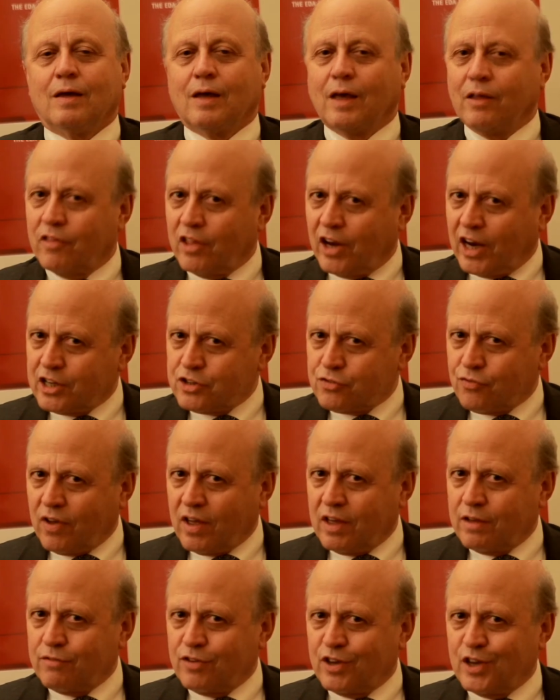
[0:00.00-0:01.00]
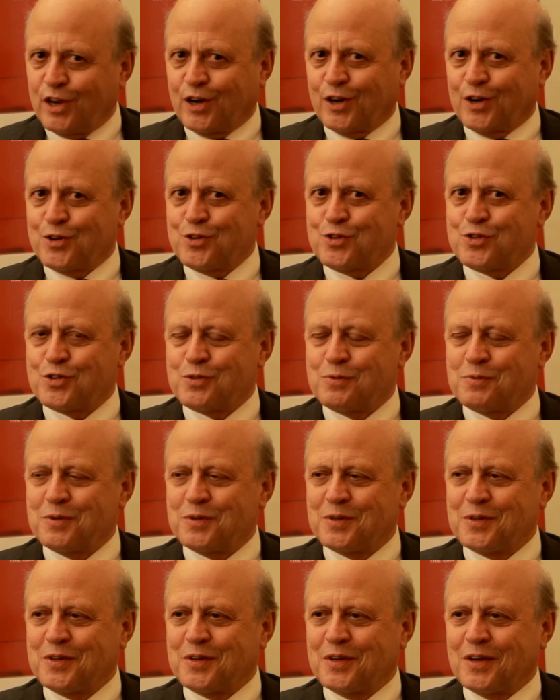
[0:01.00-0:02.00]
In the next 5 years,
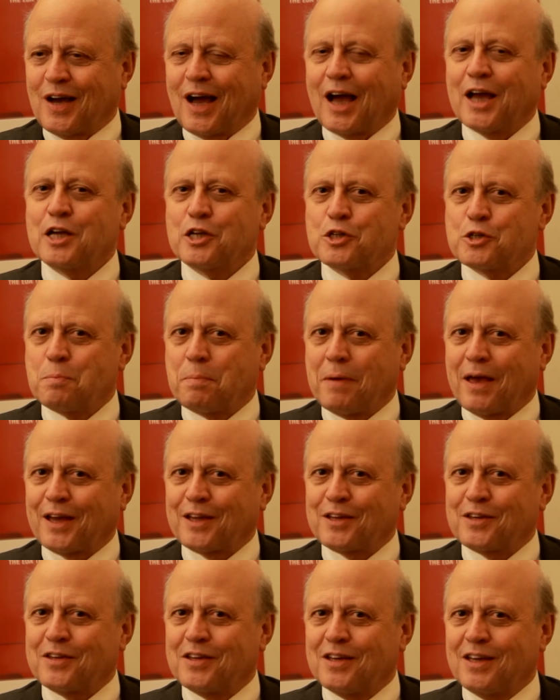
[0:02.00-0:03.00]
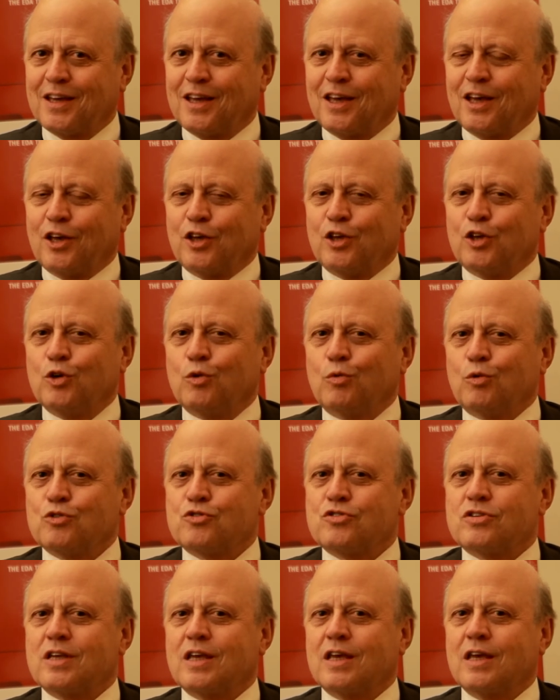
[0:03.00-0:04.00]
I expect you will
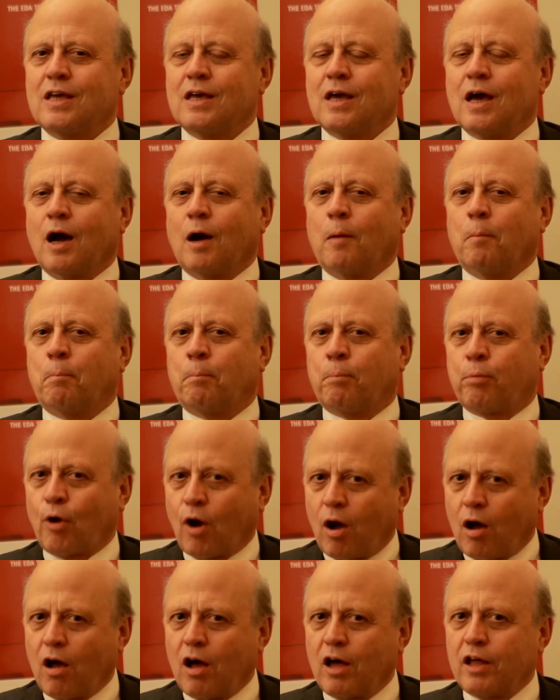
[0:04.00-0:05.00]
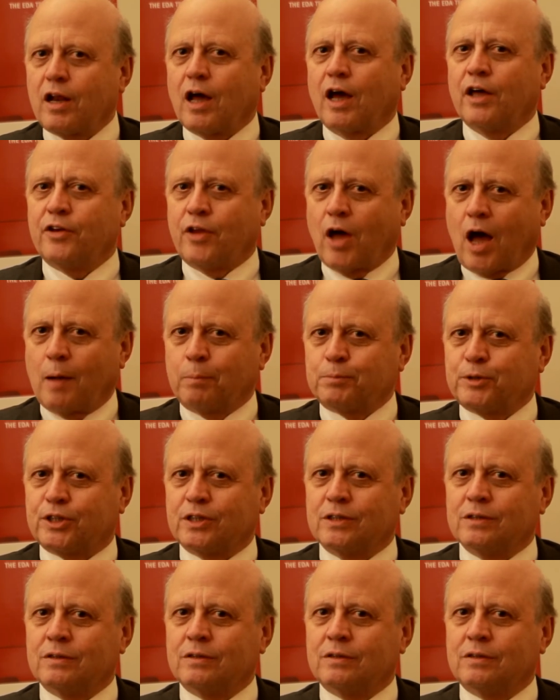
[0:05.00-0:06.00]
see broad
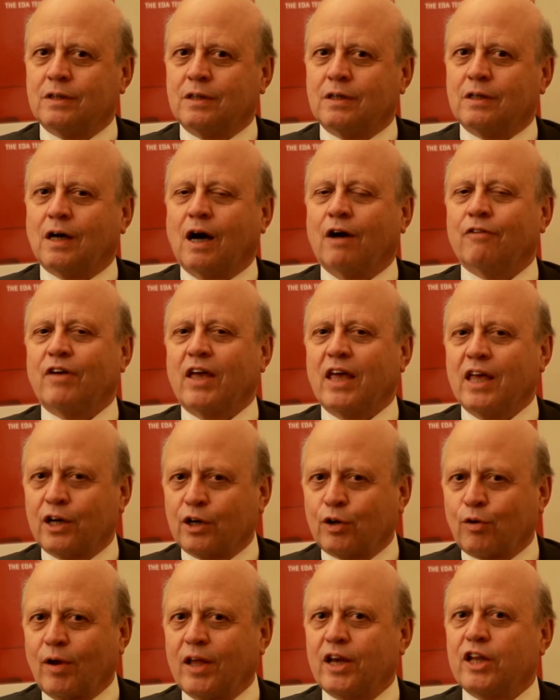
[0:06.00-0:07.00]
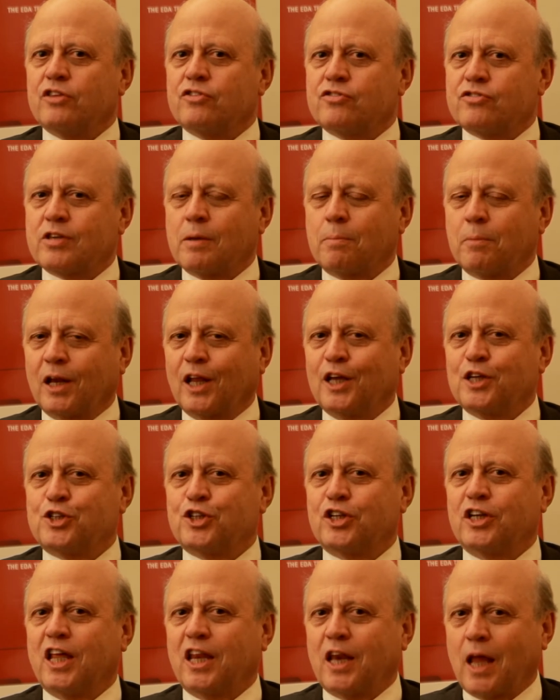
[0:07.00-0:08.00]
adoption of integrated
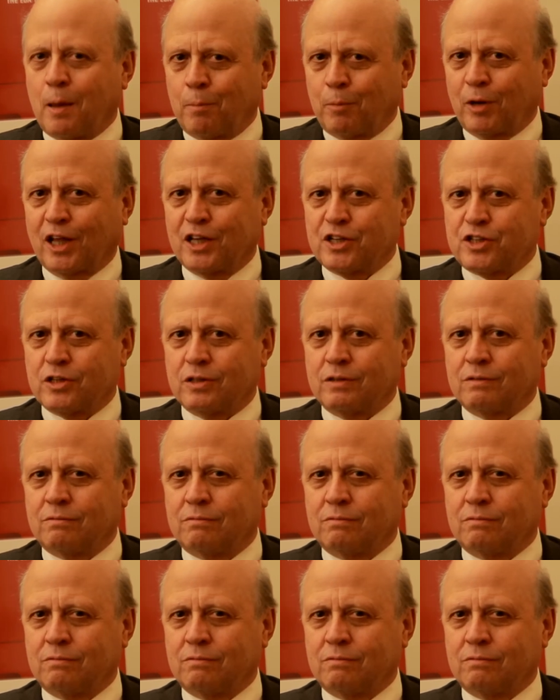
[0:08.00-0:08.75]
simulation and emulation,